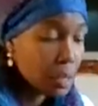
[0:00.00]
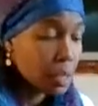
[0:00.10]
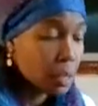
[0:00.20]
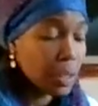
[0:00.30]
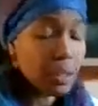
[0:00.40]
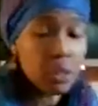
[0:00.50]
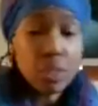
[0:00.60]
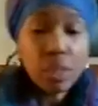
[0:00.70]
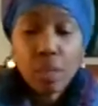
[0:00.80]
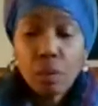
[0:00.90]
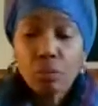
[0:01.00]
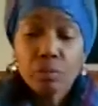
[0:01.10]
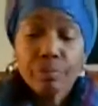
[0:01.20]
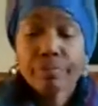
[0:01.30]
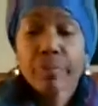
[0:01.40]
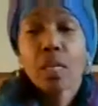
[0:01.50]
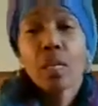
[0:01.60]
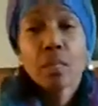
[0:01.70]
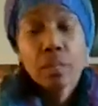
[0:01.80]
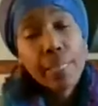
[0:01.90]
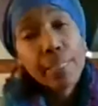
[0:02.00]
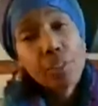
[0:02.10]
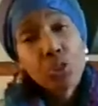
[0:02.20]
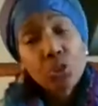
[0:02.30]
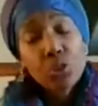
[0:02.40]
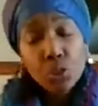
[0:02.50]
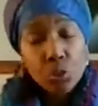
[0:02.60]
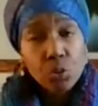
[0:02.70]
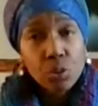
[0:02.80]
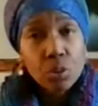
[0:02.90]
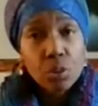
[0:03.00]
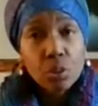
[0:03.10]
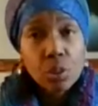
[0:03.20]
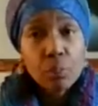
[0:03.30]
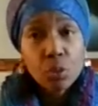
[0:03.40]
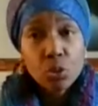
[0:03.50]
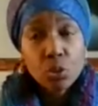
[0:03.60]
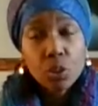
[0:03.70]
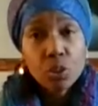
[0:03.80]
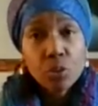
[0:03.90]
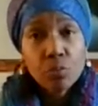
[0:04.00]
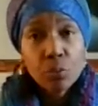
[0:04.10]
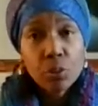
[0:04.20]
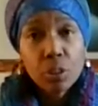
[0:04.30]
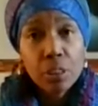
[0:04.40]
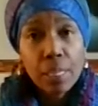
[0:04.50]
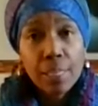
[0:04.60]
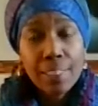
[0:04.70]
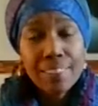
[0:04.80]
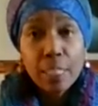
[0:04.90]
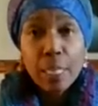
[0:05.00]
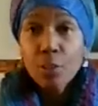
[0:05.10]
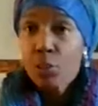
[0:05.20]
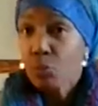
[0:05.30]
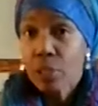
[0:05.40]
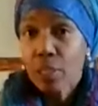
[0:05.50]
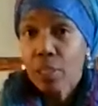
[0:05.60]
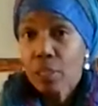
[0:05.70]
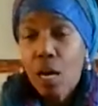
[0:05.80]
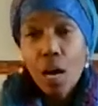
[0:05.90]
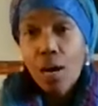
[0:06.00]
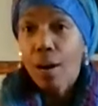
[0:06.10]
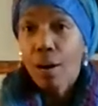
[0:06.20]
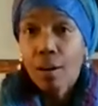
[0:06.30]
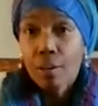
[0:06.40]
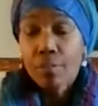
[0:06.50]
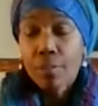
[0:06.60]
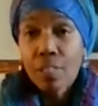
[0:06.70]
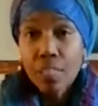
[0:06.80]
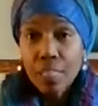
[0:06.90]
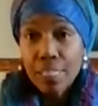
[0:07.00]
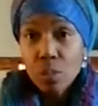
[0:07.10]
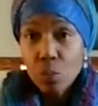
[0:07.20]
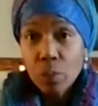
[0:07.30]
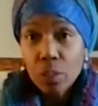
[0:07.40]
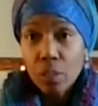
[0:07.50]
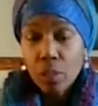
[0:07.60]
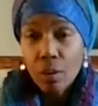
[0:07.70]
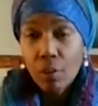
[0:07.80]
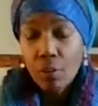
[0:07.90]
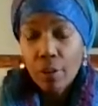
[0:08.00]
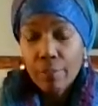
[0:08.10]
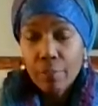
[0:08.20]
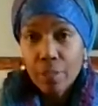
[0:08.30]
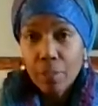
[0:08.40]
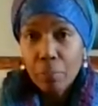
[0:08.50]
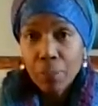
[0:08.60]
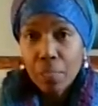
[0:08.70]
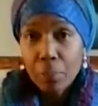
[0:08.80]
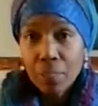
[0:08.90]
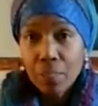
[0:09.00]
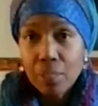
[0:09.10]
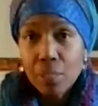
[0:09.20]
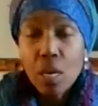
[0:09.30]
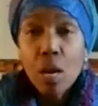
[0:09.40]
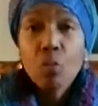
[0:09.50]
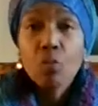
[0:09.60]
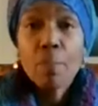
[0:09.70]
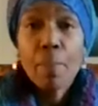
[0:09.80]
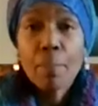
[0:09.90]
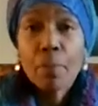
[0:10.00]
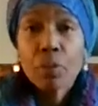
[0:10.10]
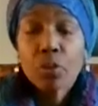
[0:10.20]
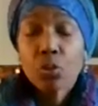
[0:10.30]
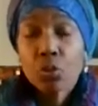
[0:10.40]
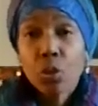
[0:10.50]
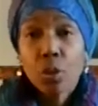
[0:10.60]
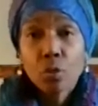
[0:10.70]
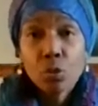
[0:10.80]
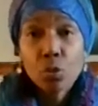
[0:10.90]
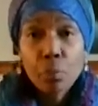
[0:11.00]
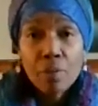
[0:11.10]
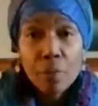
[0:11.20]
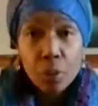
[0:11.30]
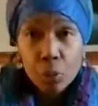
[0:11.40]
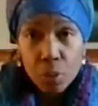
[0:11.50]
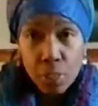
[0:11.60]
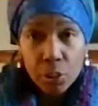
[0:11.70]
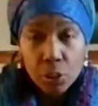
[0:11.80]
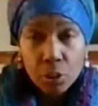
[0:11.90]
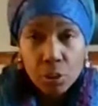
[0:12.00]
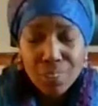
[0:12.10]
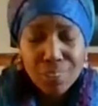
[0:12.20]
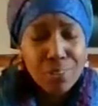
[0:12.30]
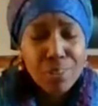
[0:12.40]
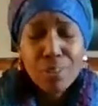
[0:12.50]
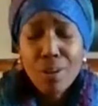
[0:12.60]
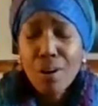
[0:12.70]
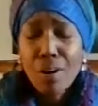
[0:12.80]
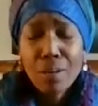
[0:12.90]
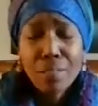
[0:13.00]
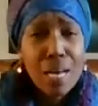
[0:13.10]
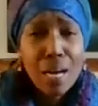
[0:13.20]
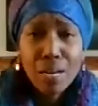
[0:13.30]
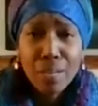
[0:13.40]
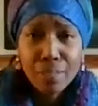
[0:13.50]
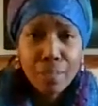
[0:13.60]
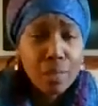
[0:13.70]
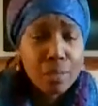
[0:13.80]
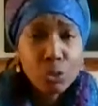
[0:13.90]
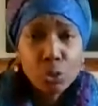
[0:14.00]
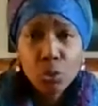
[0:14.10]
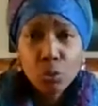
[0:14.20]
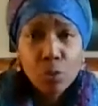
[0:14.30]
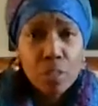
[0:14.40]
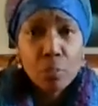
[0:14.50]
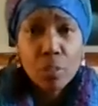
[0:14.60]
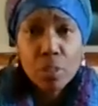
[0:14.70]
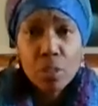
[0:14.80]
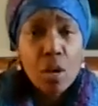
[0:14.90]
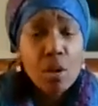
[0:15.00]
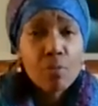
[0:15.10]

So there you go. That is your juice demonstration for today, day 3 of the cleanse week on Vegan Plate Please. Remember to go to my photo section. There are a ton of juice recipes